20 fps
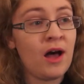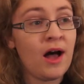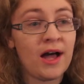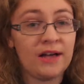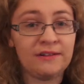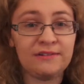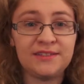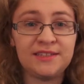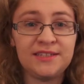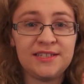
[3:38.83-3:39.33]

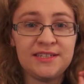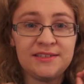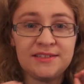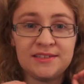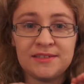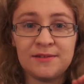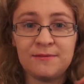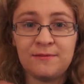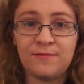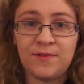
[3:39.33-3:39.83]
I've seen
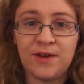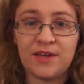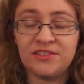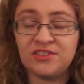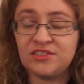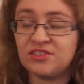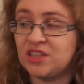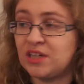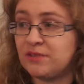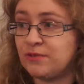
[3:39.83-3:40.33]
this at
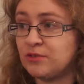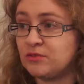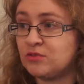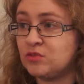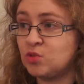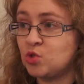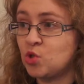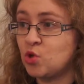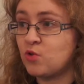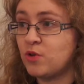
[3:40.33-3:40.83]
fests and I've heard
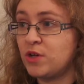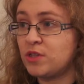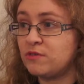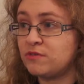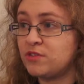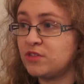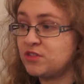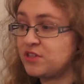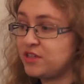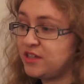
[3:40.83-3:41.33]
stories of
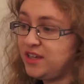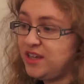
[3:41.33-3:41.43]
just